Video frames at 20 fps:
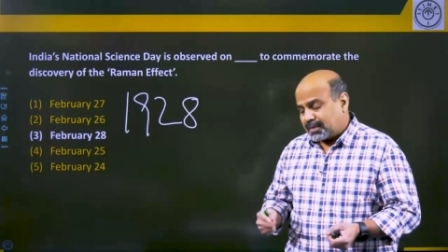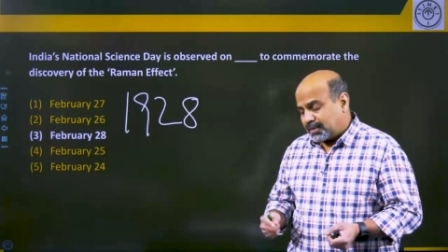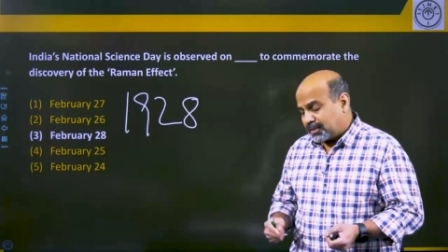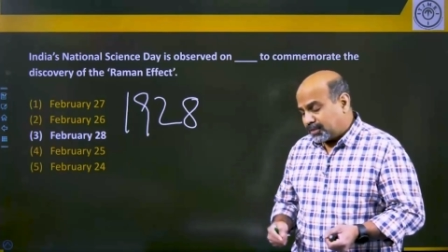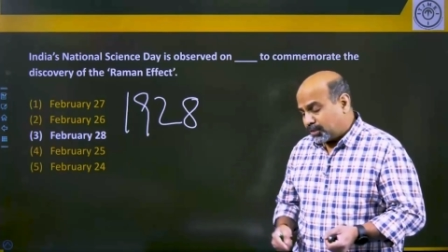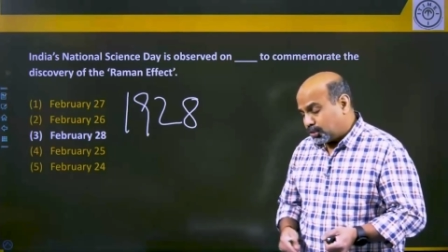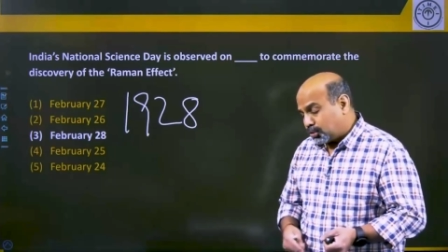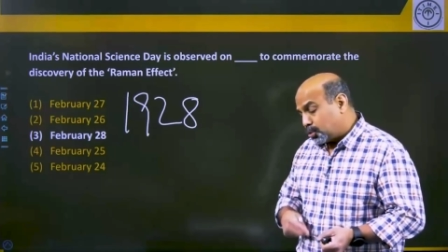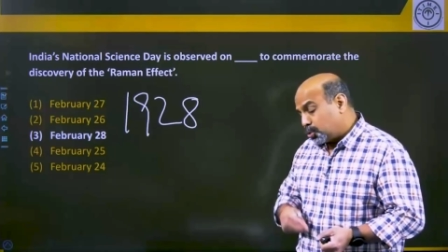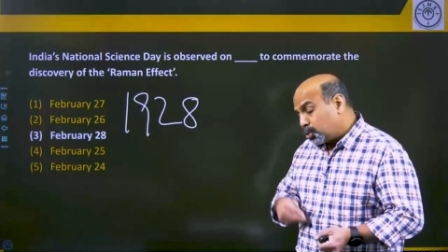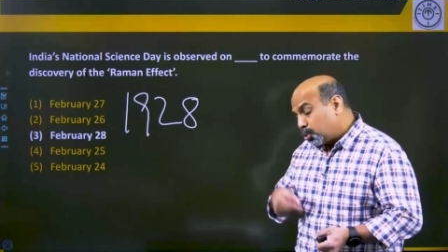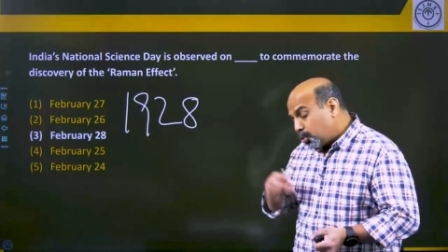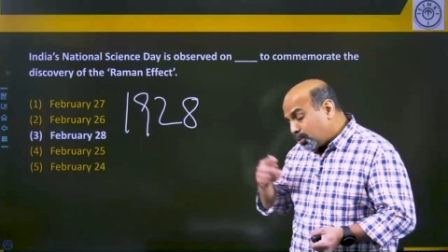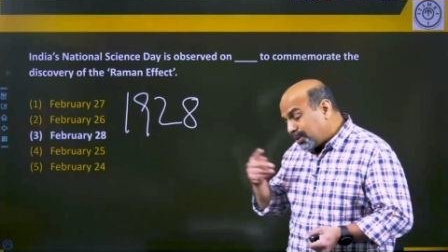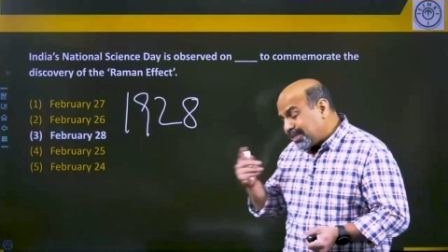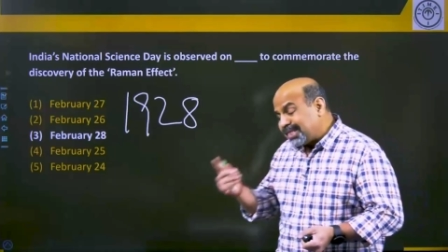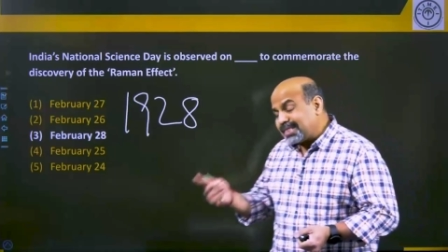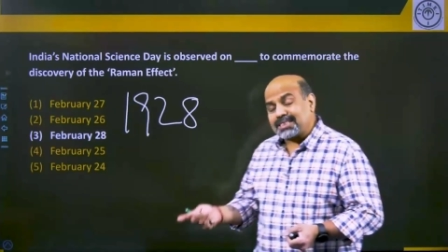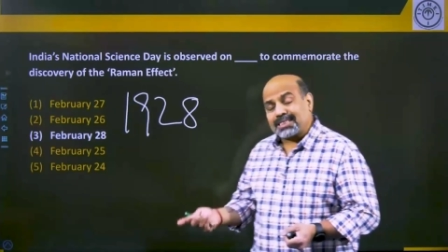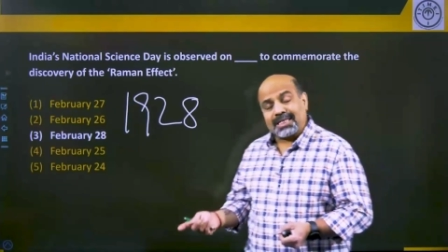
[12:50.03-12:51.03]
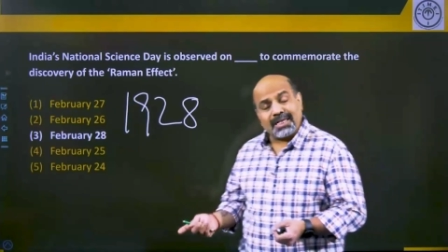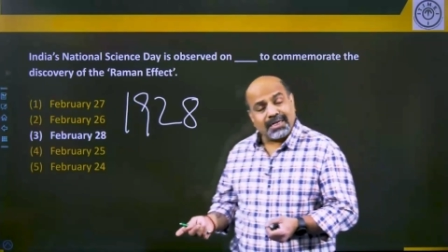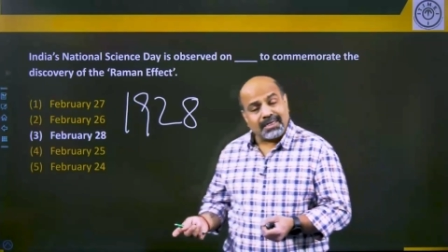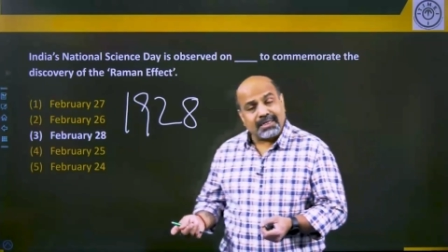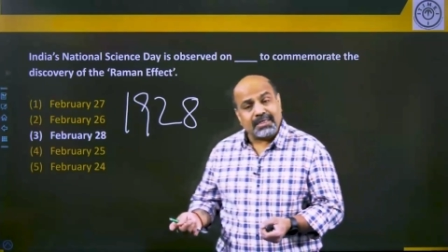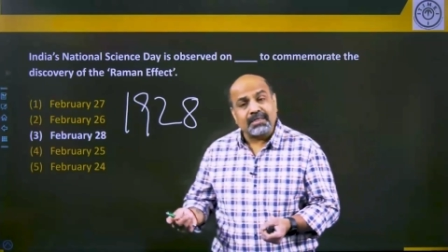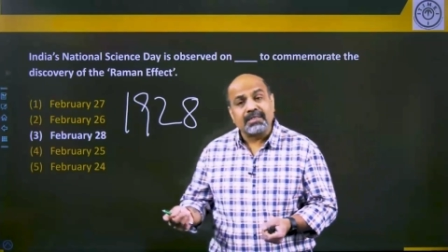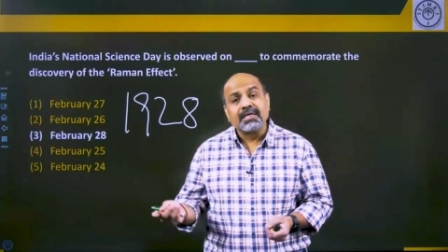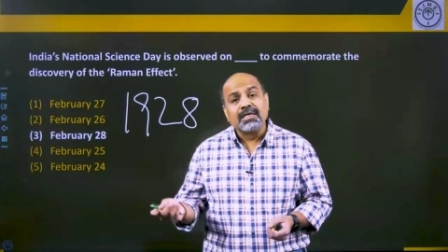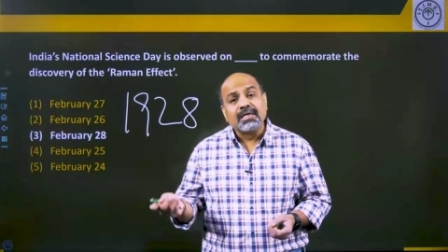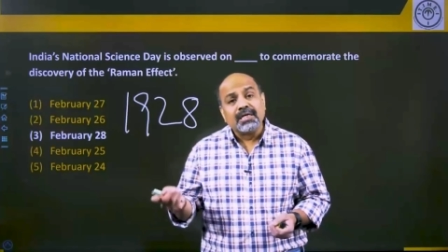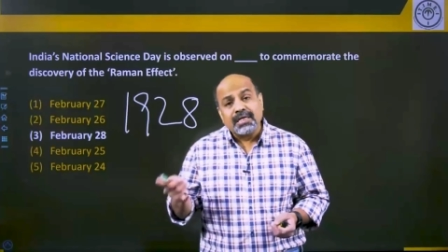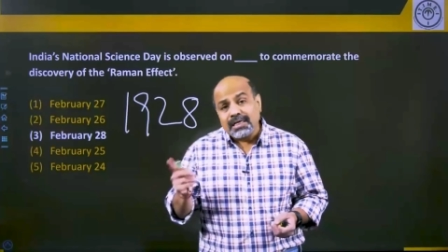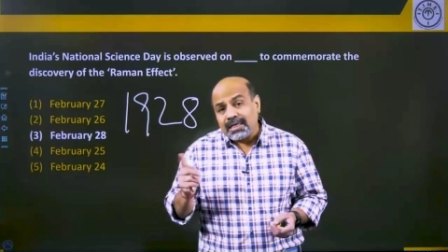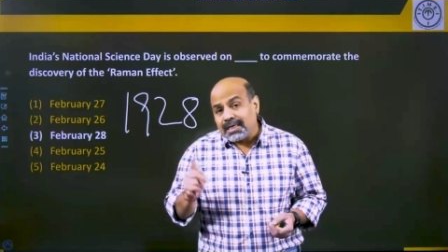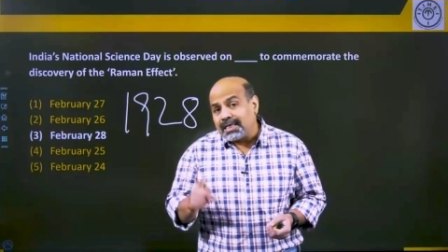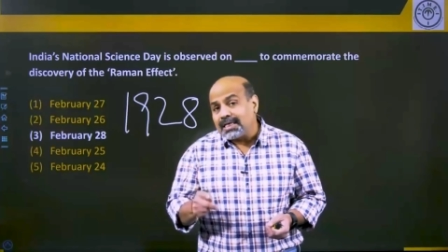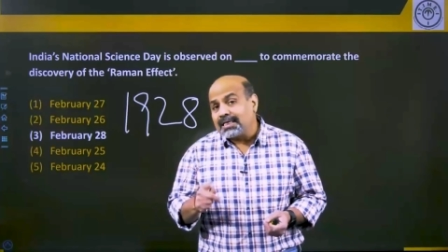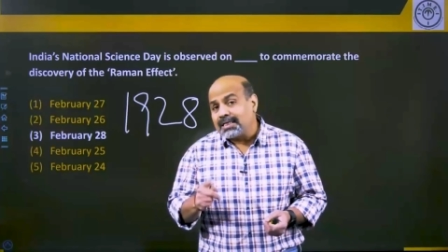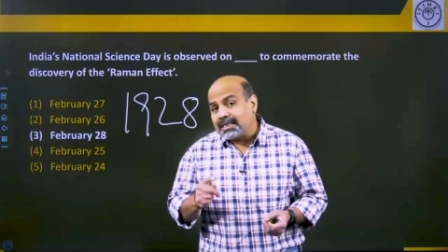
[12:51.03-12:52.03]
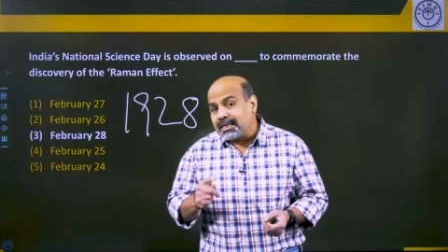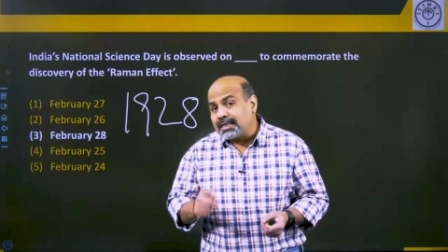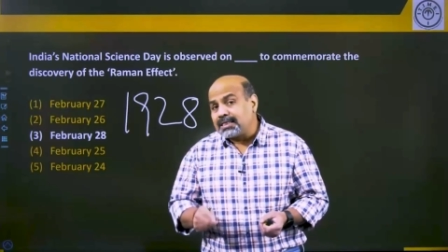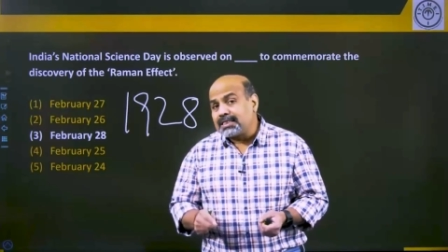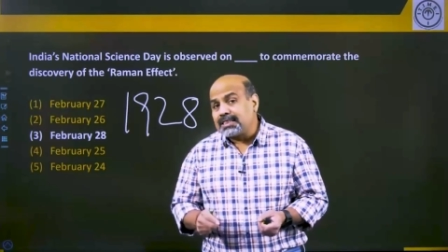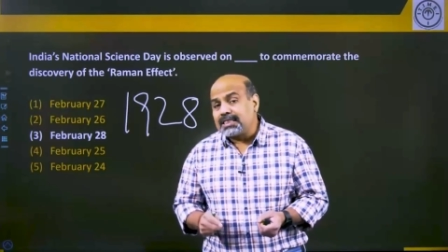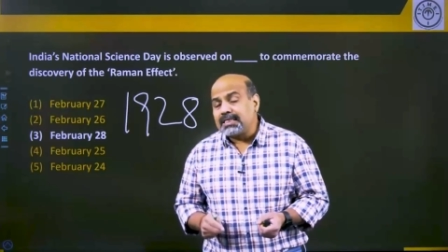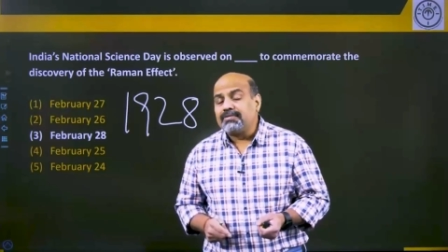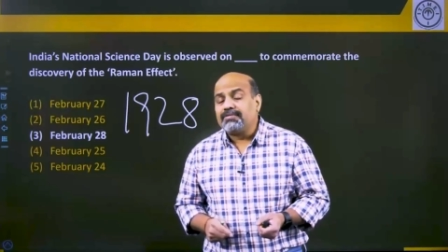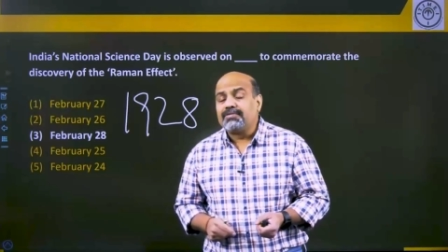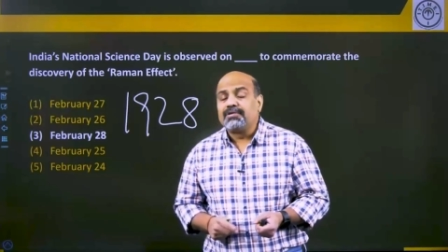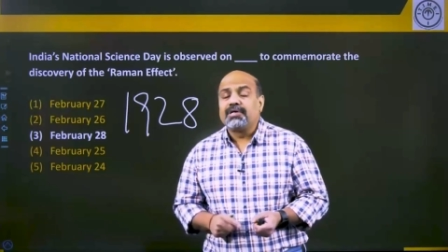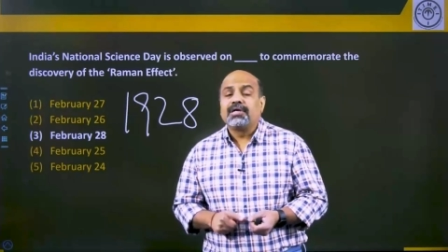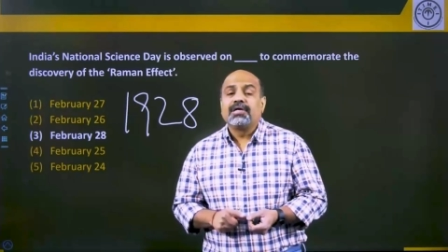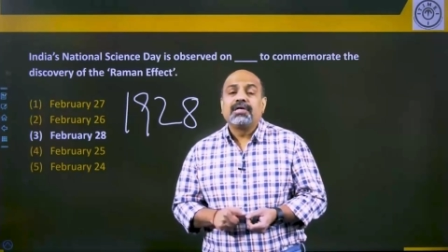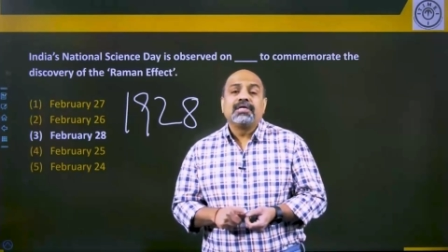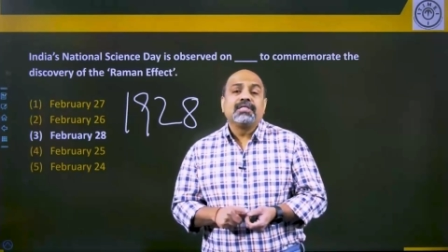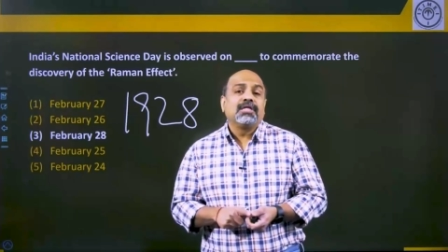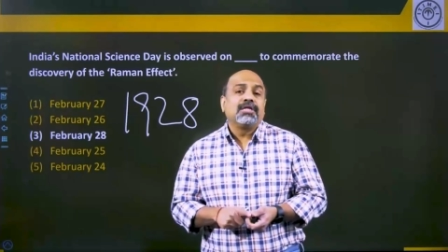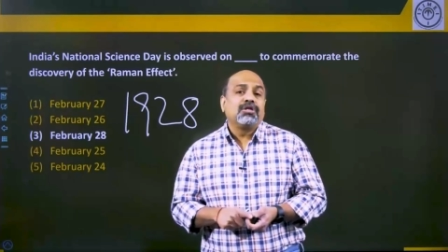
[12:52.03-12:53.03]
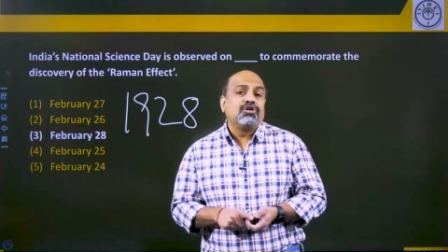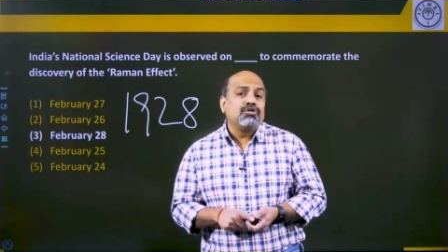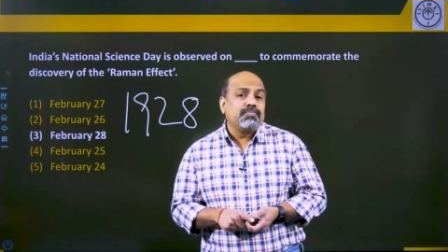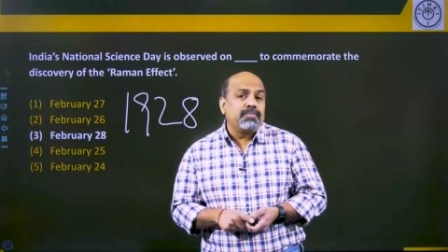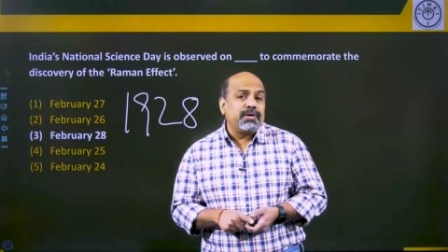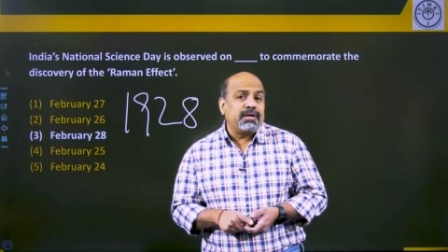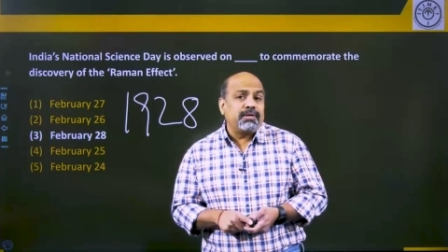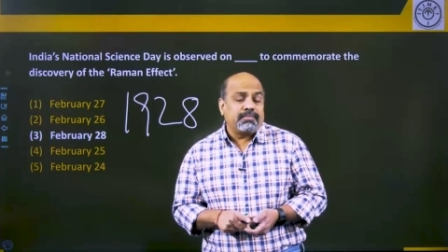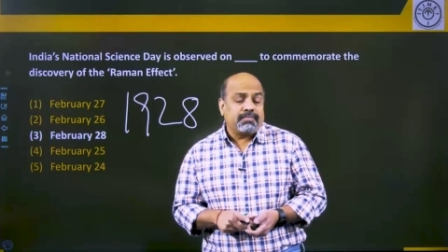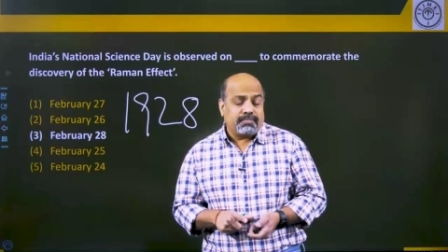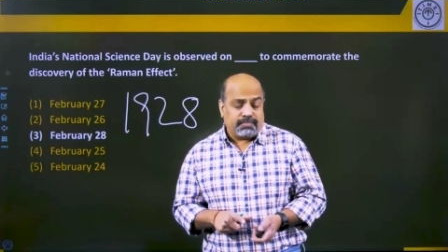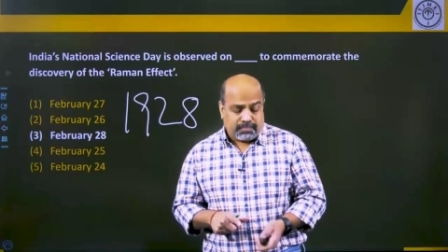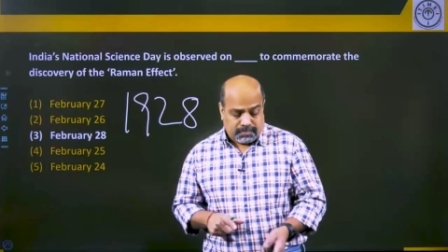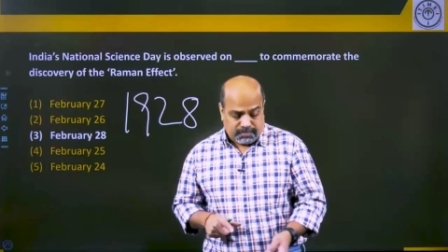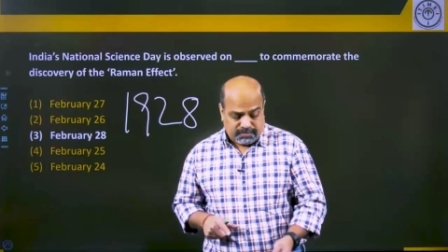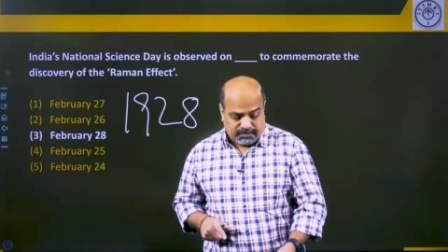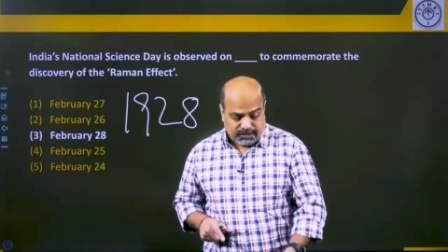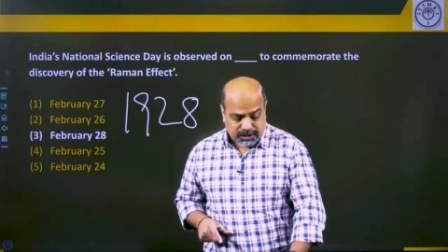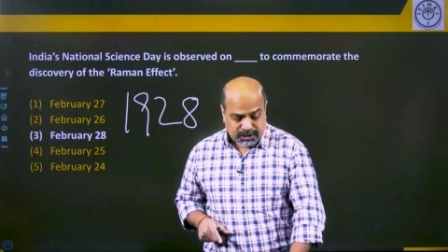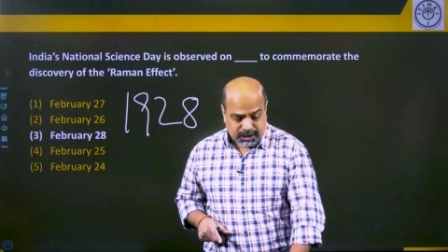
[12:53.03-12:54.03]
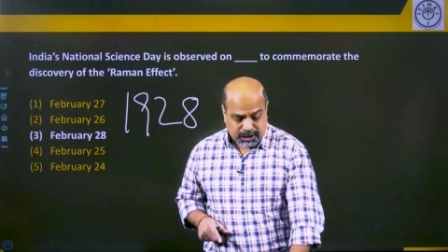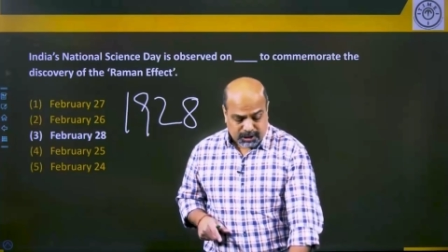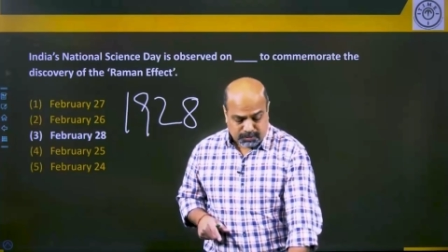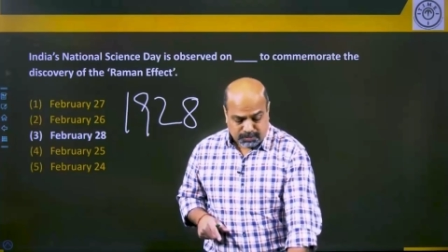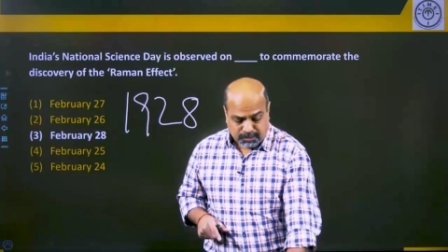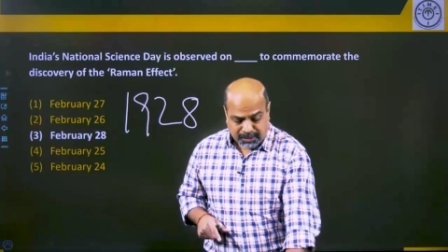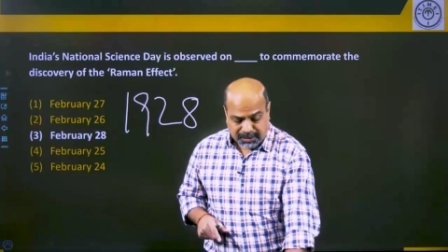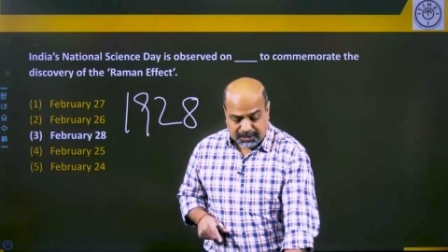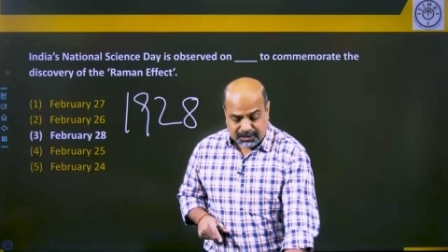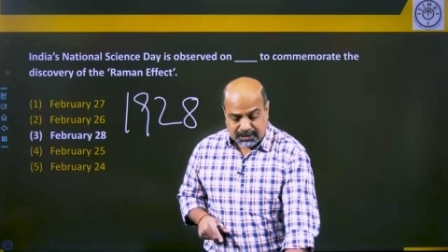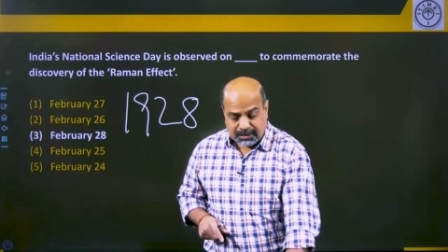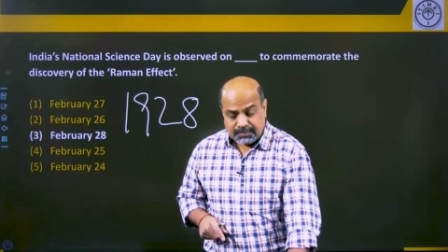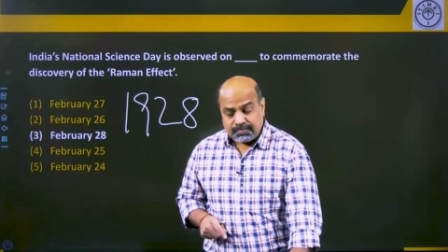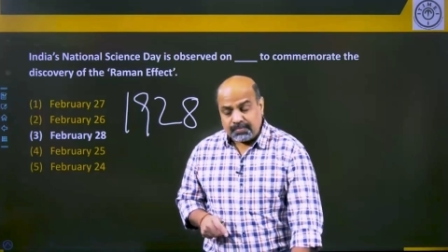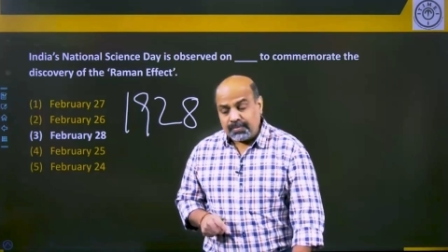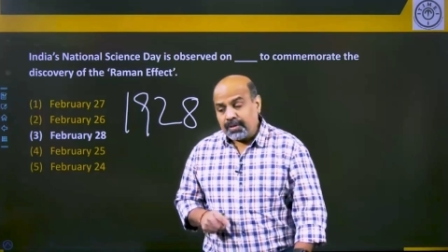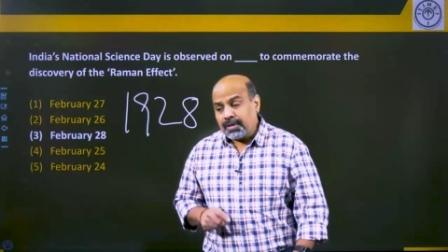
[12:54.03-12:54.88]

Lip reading: So 2 years later, he received the Nobel Physics Prize.